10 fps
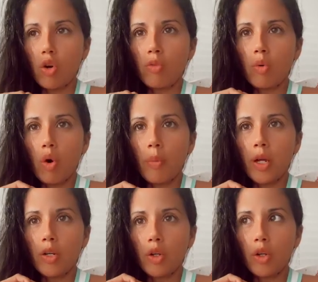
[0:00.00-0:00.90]
you know of a
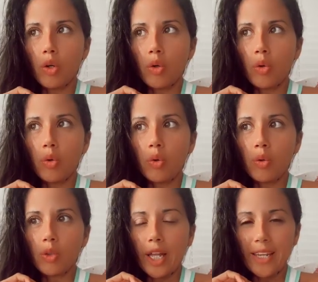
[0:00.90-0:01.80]
woman
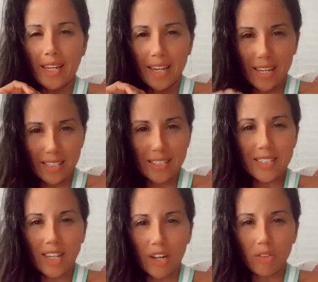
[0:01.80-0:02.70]
who gets
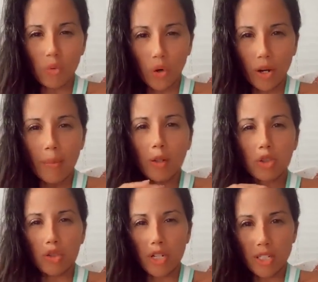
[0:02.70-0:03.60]
this kind of work
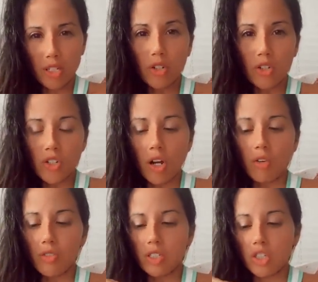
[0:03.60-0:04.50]
about trusting
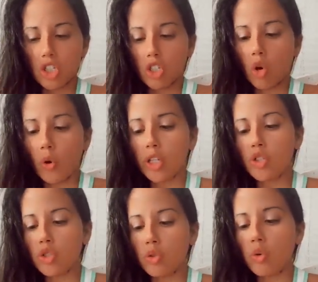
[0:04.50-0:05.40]
herself, this is just
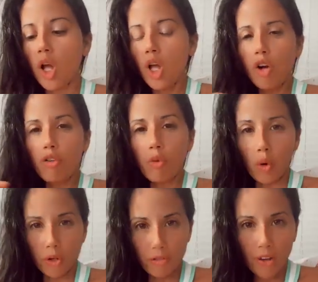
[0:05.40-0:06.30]
going to
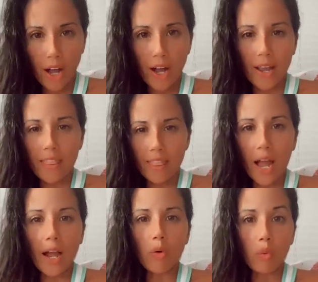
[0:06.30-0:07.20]
fortify
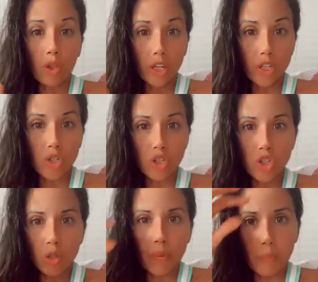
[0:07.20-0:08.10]
that
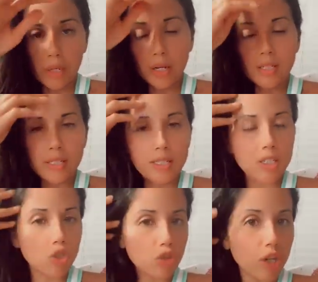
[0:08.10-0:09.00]
relationship, because
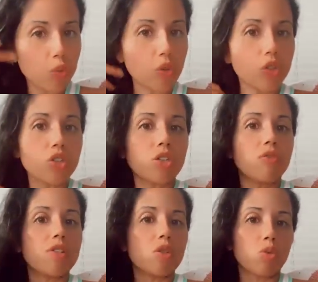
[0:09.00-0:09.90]
this trust with
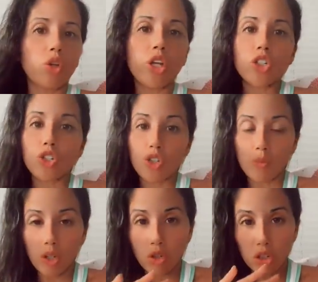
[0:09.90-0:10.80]
yourself is a
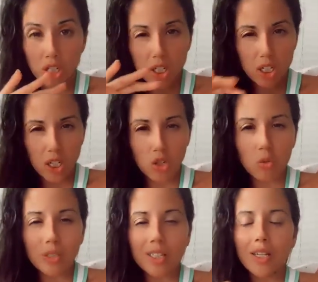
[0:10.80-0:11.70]
relationship that you're
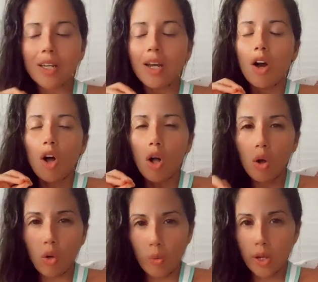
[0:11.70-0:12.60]
continually
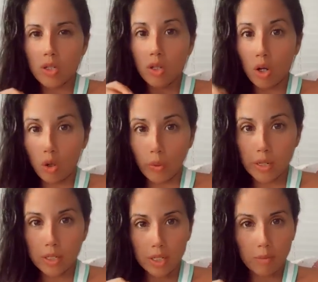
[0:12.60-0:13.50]
always
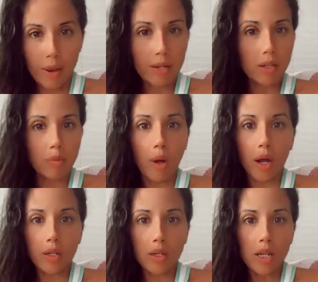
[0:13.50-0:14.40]
expanding
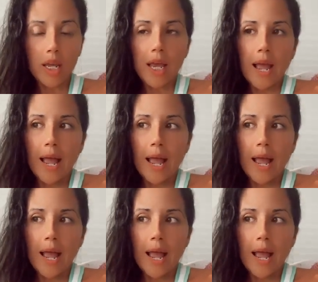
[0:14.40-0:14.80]
upon.